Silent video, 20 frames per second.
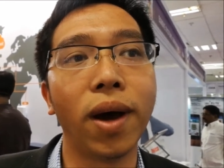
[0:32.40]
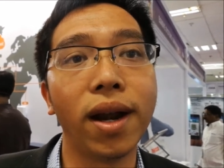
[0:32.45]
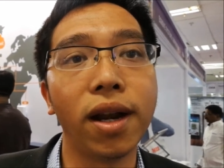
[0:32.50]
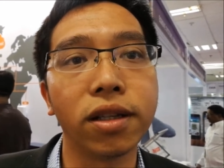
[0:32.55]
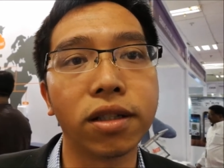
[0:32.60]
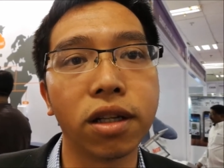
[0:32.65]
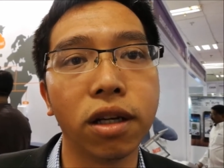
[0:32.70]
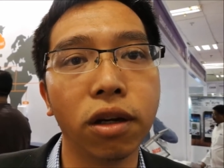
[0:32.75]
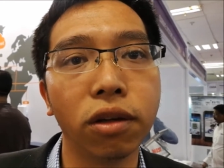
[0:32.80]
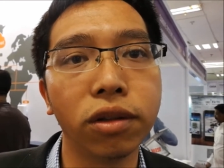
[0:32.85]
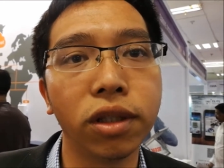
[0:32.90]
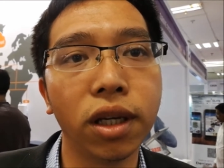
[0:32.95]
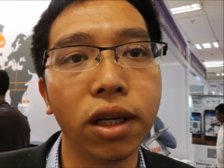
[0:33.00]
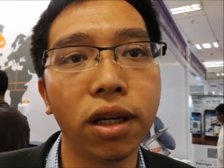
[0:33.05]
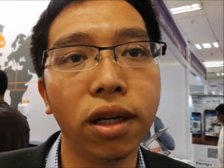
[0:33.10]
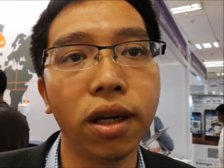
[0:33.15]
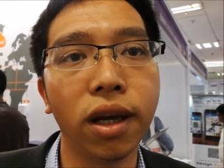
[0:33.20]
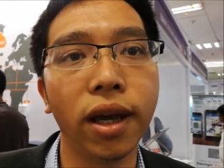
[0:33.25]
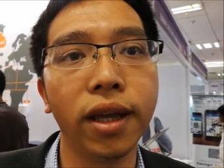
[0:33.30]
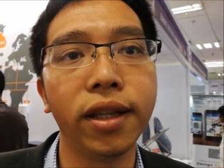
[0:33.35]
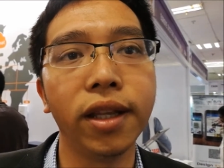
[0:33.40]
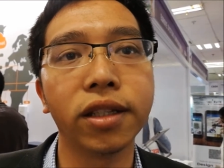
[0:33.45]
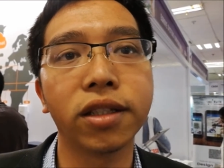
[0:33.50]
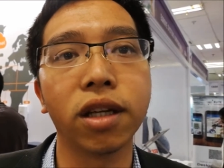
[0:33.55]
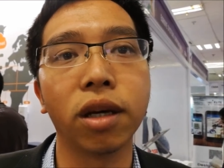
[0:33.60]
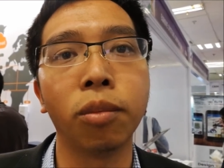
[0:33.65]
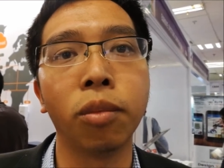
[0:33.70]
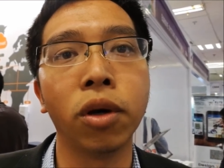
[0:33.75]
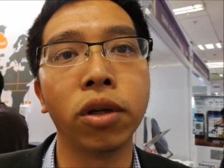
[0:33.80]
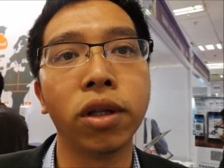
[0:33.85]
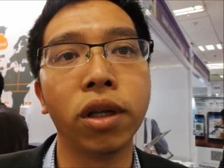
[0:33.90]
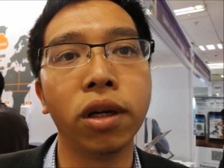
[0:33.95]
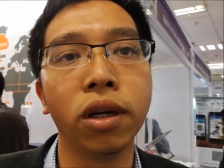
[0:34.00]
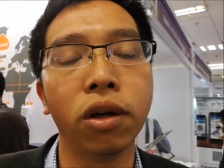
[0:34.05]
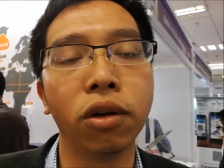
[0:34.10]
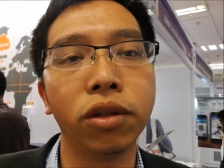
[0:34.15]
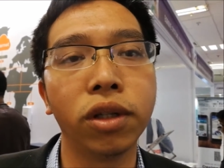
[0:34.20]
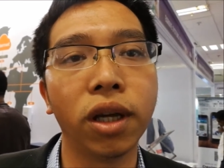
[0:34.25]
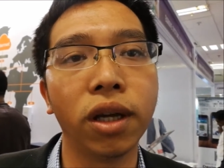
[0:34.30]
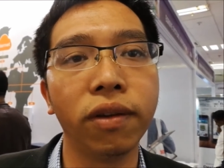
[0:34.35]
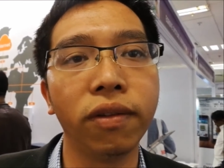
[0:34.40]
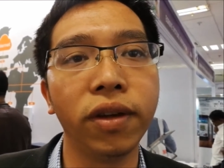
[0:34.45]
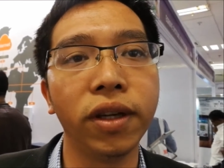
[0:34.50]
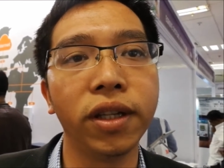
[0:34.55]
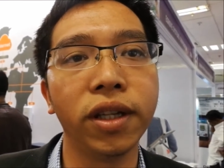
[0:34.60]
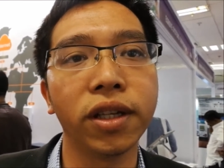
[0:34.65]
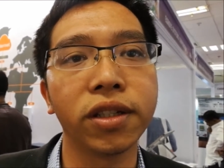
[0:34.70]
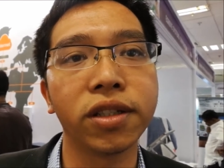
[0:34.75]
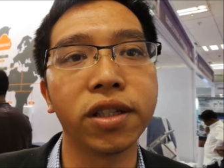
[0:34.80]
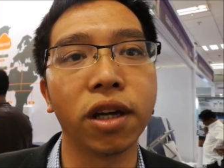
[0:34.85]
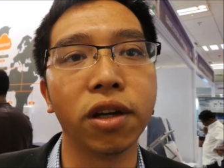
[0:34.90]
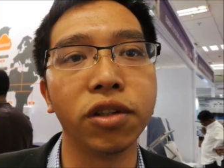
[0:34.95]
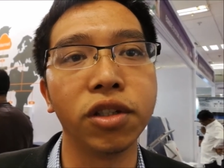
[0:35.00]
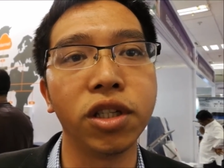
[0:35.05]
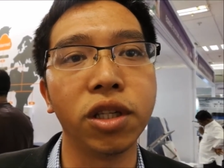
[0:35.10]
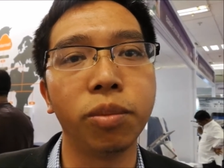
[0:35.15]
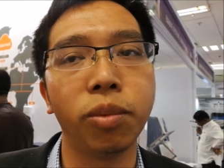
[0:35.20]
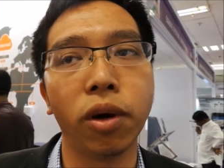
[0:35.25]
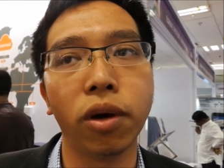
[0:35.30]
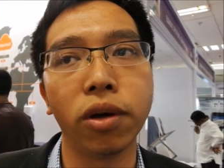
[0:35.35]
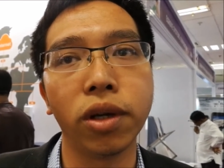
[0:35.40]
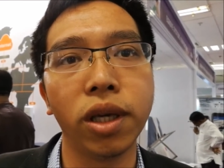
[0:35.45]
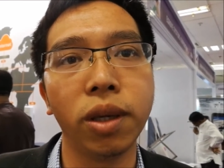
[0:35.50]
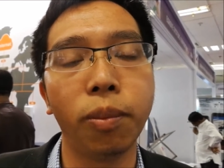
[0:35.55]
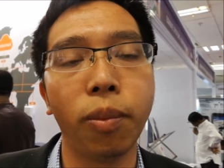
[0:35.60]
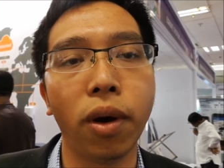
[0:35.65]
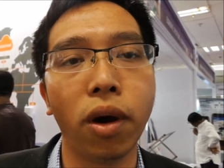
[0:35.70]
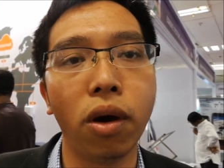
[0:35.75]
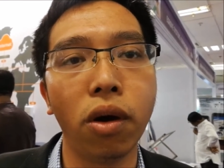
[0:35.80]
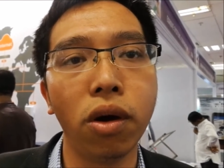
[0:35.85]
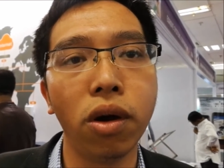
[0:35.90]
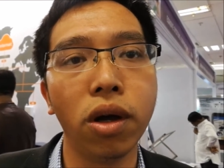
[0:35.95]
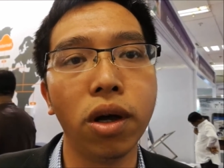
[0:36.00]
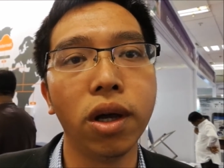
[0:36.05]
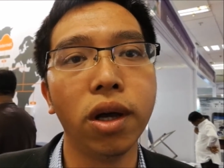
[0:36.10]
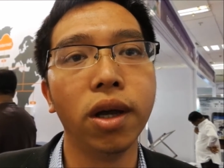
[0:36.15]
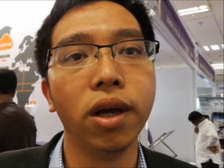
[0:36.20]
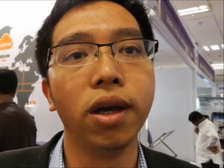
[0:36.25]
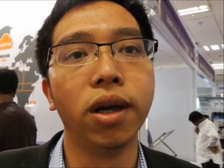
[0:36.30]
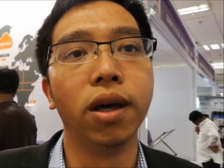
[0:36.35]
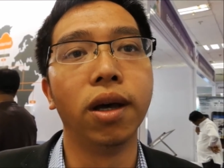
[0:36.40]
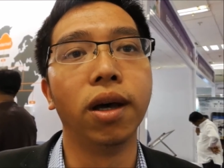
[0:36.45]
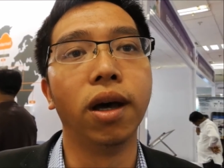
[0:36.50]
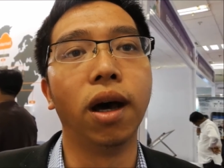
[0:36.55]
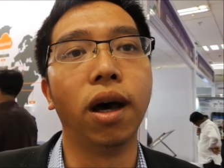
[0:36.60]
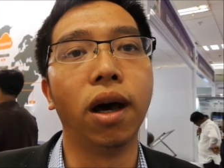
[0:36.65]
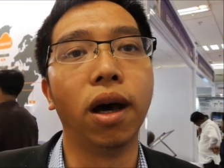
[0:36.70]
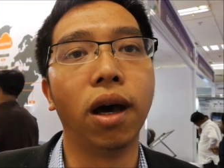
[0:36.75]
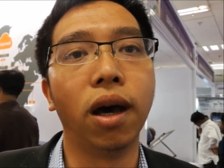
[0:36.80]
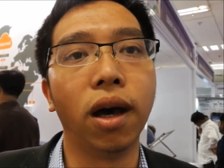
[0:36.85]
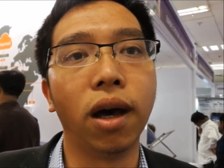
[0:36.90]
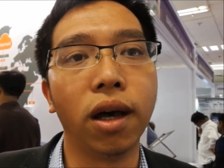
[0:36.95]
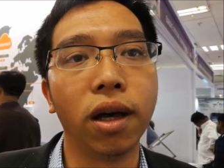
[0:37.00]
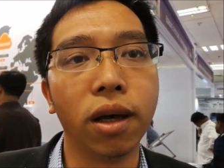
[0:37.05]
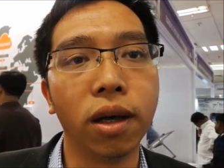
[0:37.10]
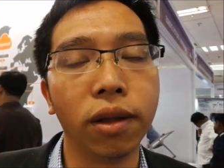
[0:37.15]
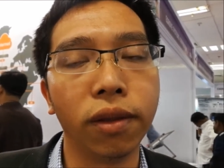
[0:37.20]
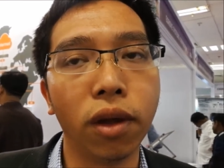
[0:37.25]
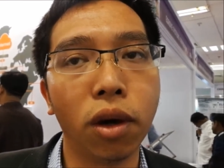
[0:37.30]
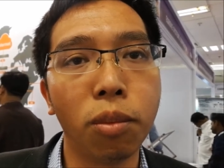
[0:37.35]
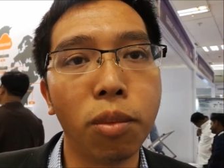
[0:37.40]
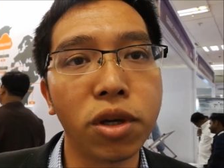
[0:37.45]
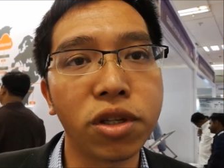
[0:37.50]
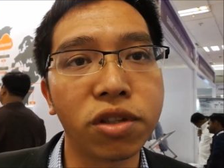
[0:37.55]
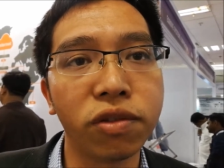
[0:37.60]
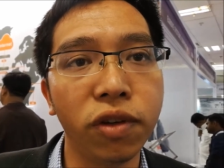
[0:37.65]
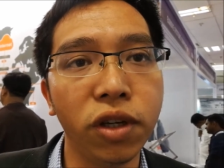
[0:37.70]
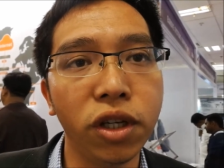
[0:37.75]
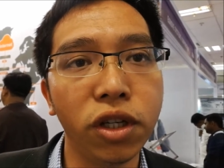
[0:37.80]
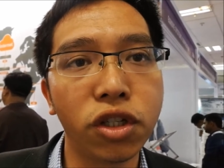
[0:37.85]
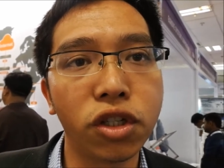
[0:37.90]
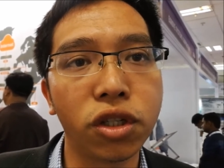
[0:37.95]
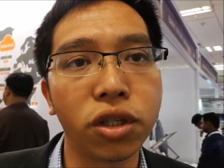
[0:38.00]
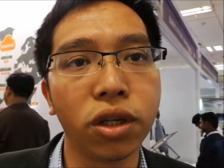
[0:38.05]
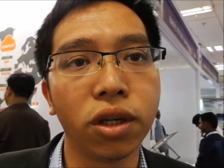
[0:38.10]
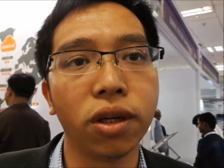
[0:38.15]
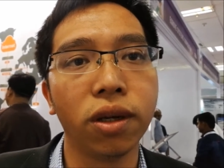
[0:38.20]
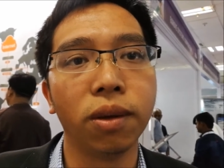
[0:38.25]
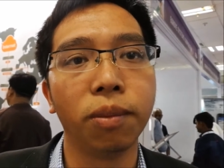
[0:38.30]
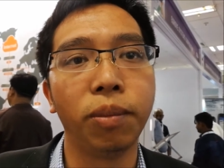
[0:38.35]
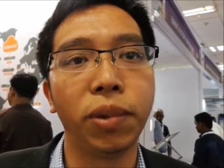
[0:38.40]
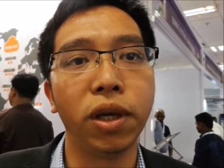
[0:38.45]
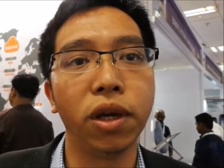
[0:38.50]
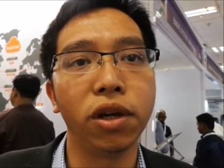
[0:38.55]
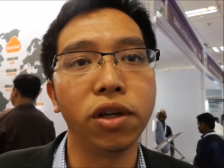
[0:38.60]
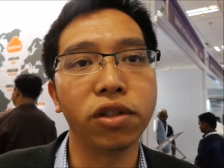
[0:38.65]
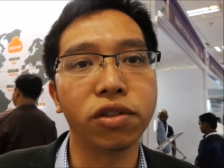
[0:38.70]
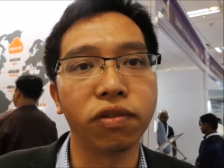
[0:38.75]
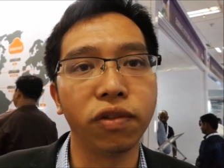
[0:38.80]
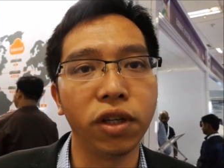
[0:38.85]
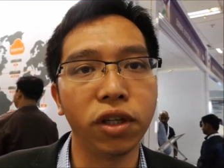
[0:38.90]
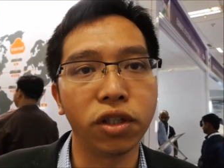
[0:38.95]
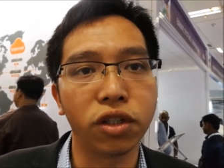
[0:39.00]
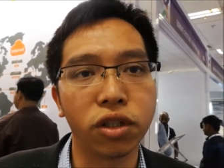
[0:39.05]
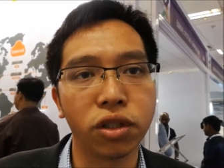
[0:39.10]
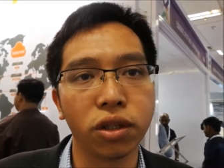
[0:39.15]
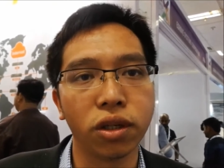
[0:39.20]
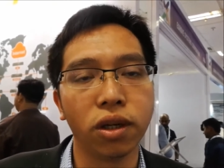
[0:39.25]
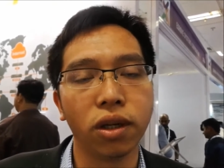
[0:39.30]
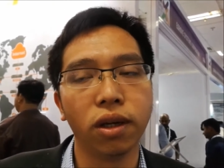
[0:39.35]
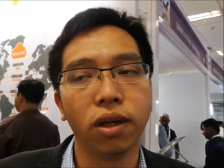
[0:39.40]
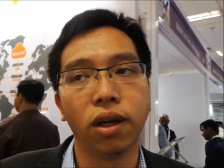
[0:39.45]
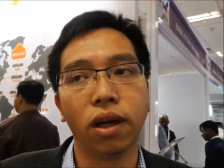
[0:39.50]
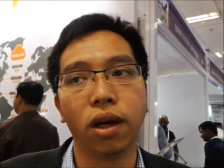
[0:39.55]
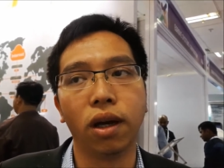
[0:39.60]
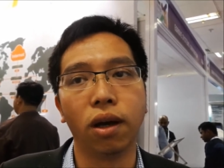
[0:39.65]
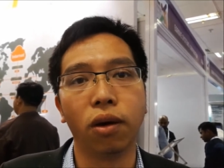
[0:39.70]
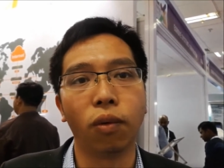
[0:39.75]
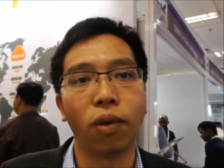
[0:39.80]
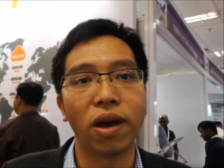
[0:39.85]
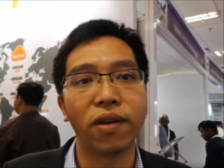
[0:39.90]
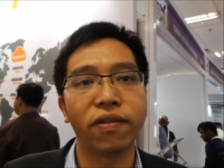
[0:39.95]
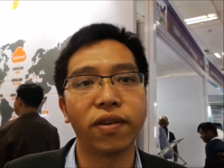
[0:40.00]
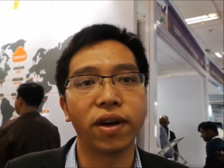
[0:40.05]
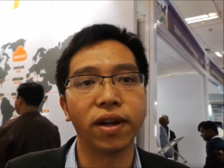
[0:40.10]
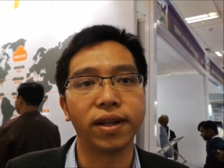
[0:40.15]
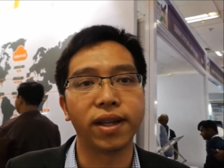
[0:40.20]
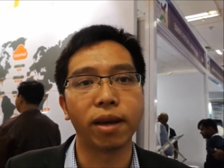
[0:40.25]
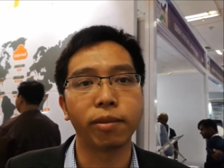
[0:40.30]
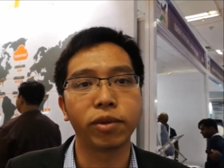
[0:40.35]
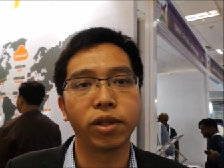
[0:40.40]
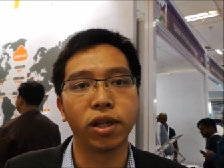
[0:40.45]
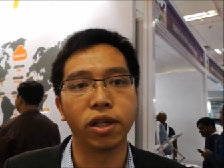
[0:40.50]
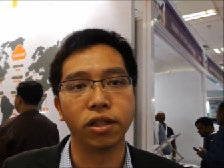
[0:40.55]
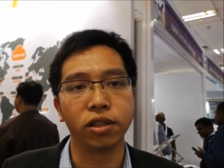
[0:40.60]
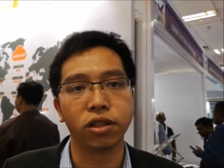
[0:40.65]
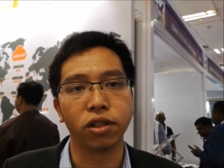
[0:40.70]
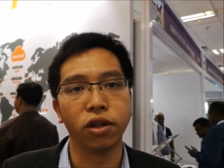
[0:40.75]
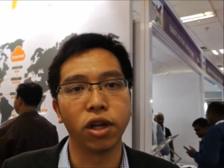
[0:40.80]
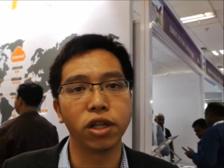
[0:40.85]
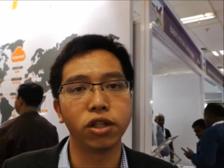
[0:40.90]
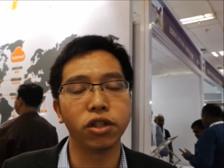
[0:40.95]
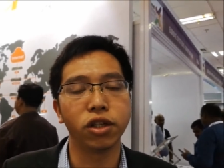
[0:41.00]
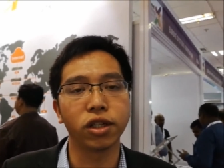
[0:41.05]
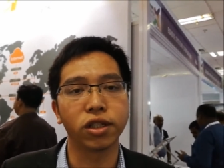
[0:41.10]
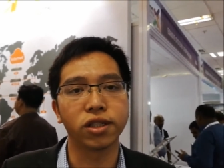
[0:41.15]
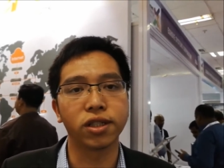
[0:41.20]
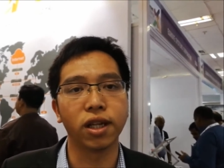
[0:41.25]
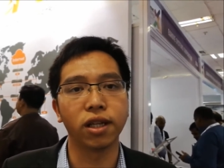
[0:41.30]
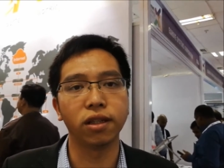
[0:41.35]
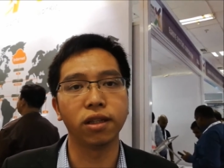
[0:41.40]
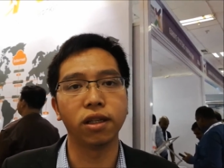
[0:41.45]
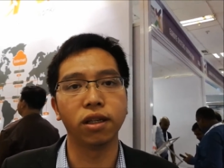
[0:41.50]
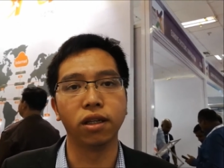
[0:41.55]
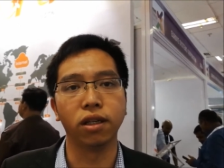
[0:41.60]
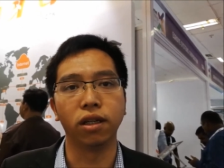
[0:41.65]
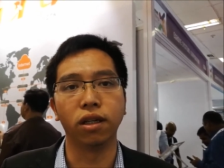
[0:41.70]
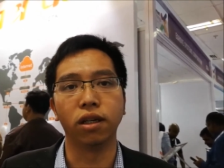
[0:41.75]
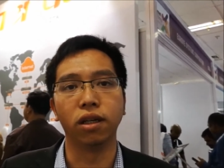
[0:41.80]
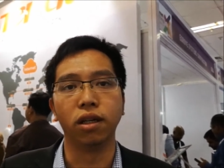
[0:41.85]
wireless router, ADSL modem router, VDSL, GPON, EPON, uh, normal switch, PoE switch, Wi-Fi adapters, range extender,